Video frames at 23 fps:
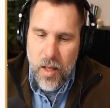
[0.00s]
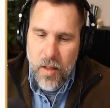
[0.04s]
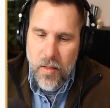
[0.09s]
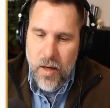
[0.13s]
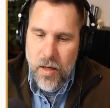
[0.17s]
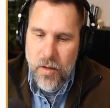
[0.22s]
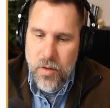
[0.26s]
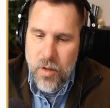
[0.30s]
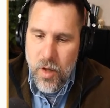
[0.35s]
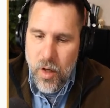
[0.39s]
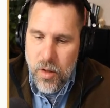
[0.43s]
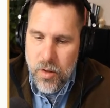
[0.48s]

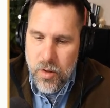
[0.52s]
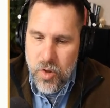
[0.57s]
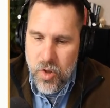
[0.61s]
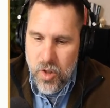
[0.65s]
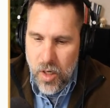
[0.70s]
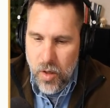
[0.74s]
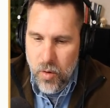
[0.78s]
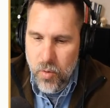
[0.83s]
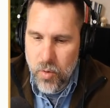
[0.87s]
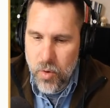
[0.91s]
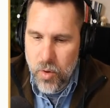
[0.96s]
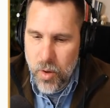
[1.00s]
That is called
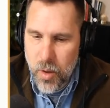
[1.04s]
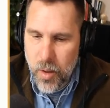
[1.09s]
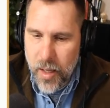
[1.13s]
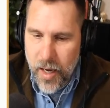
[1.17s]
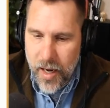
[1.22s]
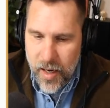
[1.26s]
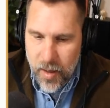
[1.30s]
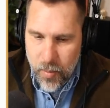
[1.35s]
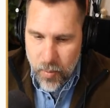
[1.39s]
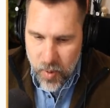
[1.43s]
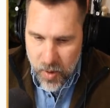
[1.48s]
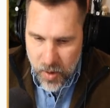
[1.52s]
general
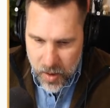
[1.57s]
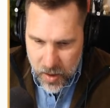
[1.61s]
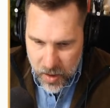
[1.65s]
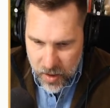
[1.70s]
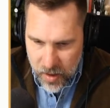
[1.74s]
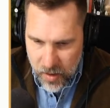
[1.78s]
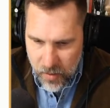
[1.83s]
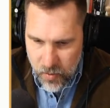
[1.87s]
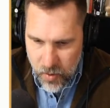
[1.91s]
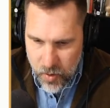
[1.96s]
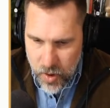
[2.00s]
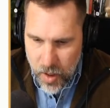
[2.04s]
liability
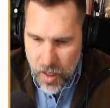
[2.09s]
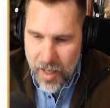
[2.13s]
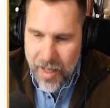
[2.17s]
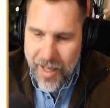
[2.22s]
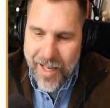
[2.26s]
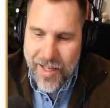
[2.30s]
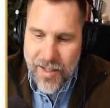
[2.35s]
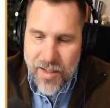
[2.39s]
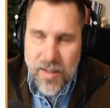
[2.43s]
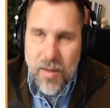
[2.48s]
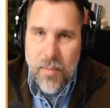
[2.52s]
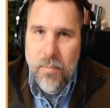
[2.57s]
coverage.
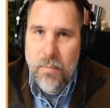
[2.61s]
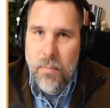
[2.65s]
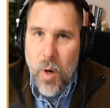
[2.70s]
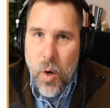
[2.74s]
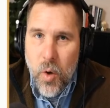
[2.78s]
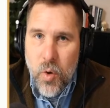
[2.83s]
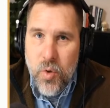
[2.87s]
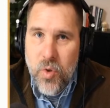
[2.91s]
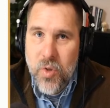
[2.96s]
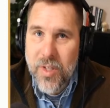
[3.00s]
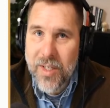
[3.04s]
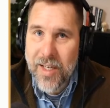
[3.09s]
It's the
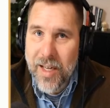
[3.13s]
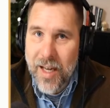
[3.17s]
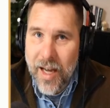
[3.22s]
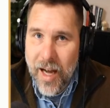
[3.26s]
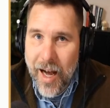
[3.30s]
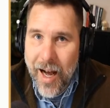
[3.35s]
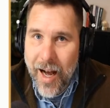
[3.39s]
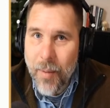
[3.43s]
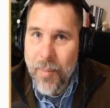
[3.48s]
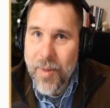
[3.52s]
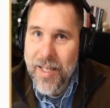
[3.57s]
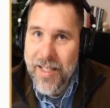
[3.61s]
most
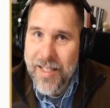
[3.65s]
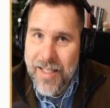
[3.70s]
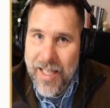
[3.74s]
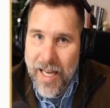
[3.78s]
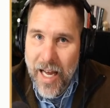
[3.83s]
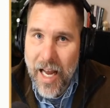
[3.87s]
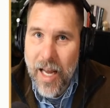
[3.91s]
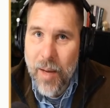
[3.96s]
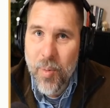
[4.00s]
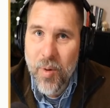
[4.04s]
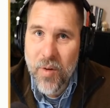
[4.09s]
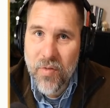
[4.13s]
common
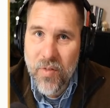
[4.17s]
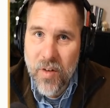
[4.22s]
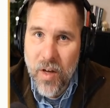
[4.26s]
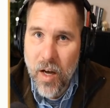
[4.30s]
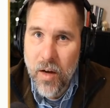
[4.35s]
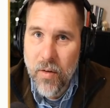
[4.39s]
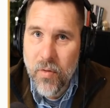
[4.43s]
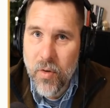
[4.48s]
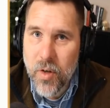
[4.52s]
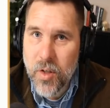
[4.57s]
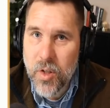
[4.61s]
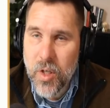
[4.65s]
type of
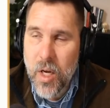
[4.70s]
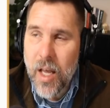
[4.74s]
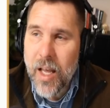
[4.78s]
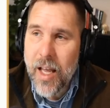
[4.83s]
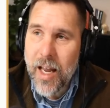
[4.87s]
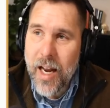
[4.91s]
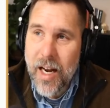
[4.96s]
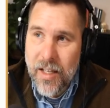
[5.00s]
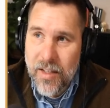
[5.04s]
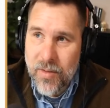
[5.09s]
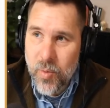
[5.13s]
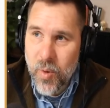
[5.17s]
coverage,
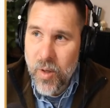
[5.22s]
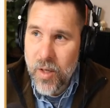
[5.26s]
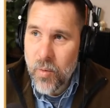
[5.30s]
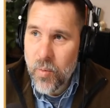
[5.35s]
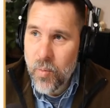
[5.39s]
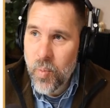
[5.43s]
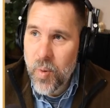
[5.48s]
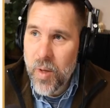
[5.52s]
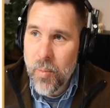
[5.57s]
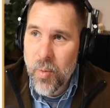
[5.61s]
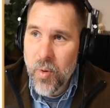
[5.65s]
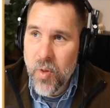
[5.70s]
and it's when
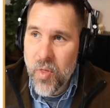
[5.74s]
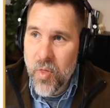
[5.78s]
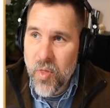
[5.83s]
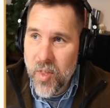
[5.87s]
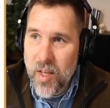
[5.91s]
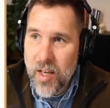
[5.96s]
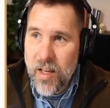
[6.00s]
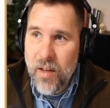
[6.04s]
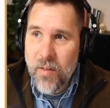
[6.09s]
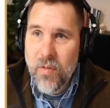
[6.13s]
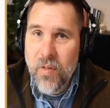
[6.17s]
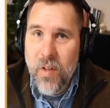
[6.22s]
people
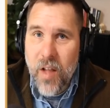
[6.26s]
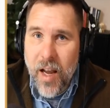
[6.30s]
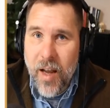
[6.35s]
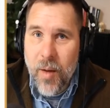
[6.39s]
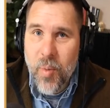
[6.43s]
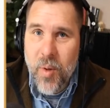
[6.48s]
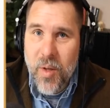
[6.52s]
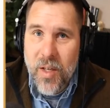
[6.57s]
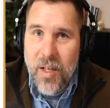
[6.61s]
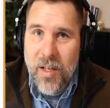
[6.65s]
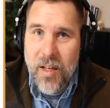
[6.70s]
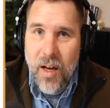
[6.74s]
think of
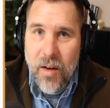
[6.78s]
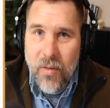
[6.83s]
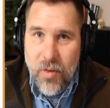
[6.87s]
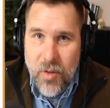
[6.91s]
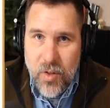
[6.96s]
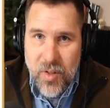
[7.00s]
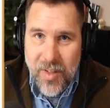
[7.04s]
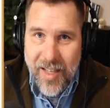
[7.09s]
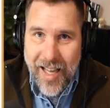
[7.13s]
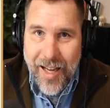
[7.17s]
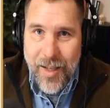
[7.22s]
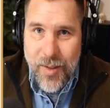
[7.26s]
liability
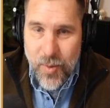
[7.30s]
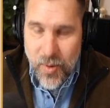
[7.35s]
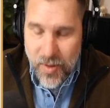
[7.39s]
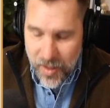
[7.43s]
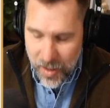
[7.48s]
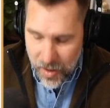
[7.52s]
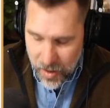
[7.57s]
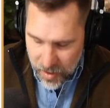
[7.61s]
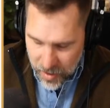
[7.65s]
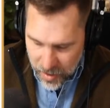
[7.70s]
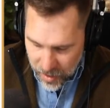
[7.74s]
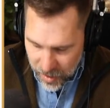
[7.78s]
coverage, that's what
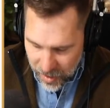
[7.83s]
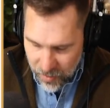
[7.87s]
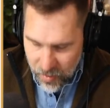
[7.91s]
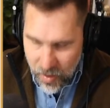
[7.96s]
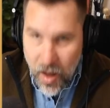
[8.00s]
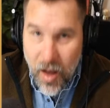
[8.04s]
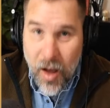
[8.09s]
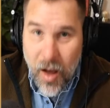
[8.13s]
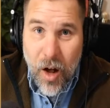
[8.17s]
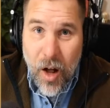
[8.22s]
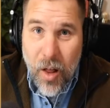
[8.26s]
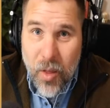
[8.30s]
they think of.
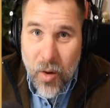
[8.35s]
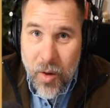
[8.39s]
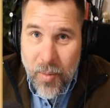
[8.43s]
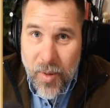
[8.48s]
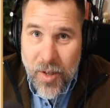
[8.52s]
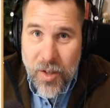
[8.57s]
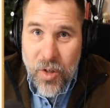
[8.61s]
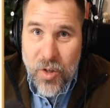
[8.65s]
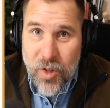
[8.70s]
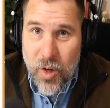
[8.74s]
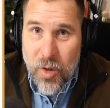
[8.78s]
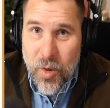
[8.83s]
Although I'm going
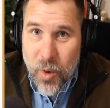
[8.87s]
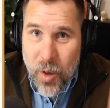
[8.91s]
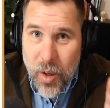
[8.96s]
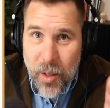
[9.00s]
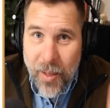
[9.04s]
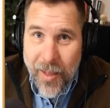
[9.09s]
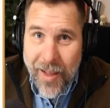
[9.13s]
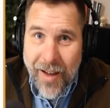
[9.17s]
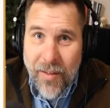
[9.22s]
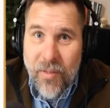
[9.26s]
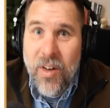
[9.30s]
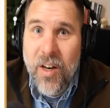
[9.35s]
to show you
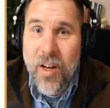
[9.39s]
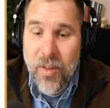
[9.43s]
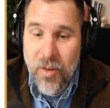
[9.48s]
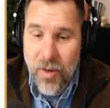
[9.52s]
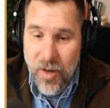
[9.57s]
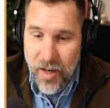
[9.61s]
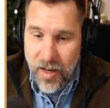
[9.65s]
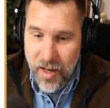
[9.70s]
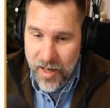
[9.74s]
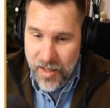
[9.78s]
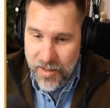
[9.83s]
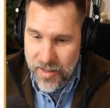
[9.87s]
11 other
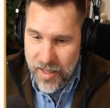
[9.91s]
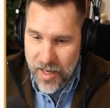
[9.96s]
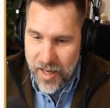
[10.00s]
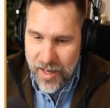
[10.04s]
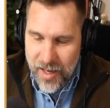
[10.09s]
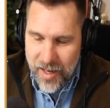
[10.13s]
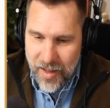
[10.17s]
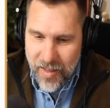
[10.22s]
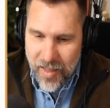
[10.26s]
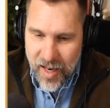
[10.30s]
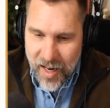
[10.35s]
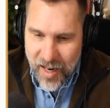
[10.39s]
kinds
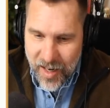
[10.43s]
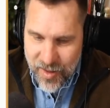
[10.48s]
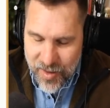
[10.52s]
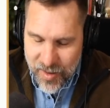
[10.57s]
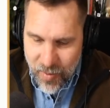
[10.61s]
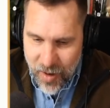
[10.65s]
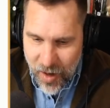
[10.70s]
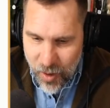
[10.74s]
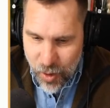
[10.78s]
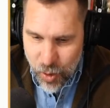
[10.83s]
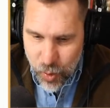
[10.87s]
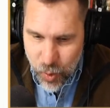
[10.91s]
in the next
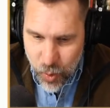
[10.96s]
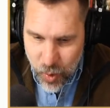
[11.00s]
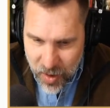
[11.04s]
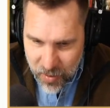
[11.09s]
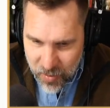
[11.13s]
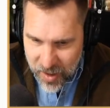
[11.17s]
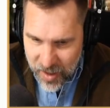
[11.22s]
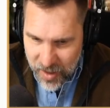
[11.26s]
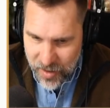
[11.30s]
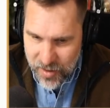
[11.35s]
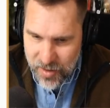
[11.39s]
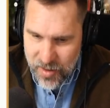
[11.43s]
about 3
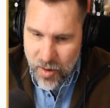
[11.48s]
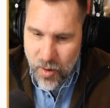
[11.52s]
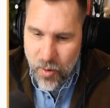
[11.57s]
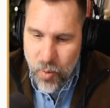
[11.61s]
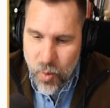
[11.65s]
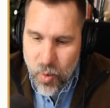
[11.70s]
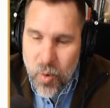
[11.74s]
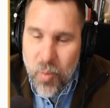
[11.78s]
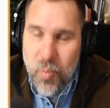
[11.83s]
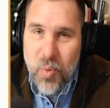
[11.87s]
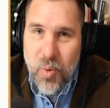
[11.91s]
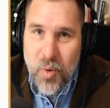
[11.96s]
minutes, so
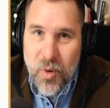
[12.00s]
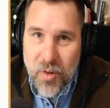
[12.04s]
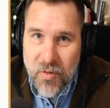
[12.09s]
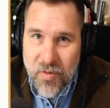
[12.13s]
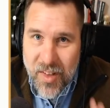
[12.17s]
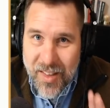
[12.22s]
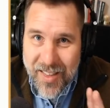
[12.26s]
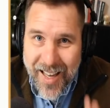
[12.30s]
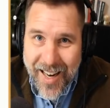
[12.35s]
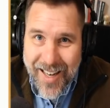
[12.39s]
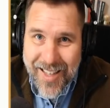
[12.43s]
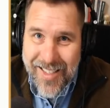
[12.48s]
we'll prove
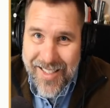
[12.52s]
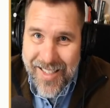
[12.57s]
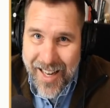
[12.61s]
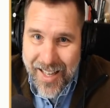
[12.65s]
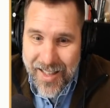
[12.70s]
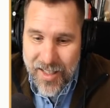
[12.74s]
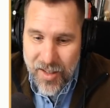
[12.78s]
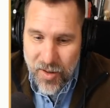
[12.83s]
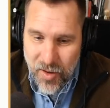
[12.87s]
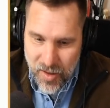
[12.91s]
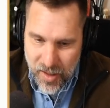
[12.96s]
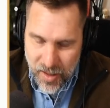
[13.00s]
that that is
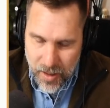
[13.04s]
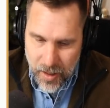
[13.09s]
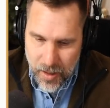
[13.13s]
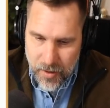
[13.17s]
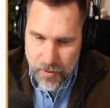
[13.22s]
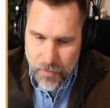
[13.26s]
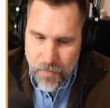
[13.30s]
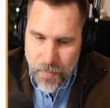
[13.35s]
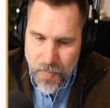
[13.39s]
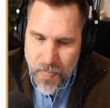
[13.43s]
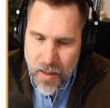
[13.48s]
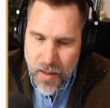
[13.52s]
not the only kind.